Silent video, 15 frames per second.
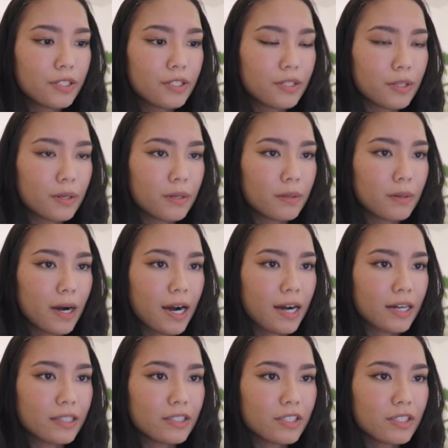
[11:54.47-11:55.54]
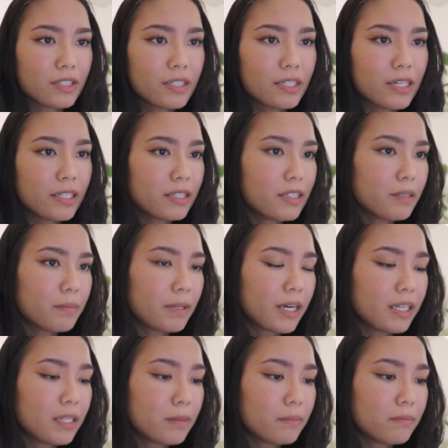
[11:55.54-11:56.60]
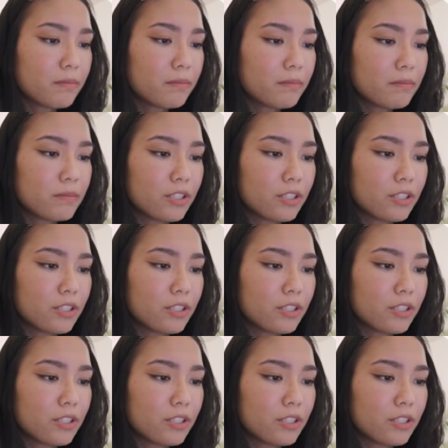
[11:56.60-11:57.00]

so I just decided to apply them